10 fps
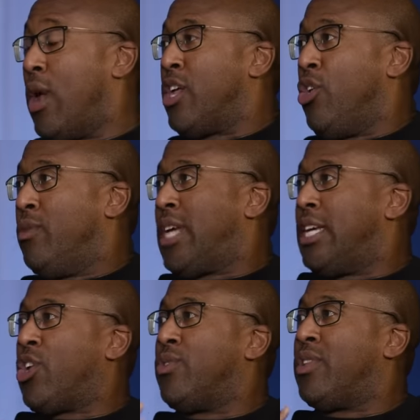you know what I'm
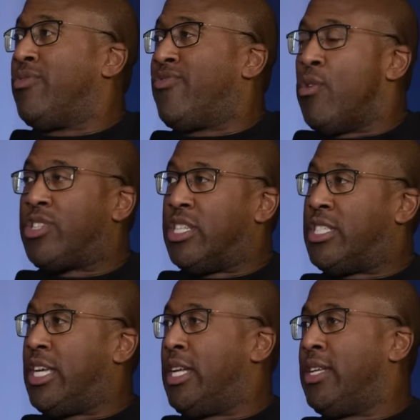saying. Mm-hmm. So the
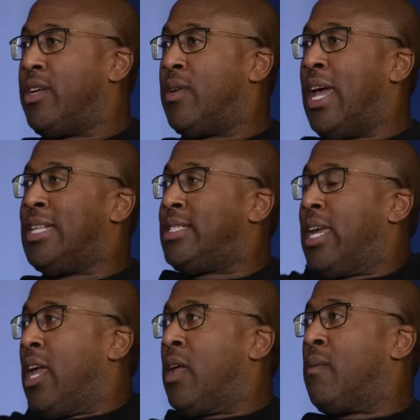versatility on that
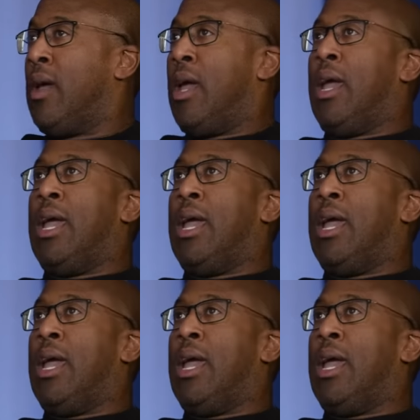team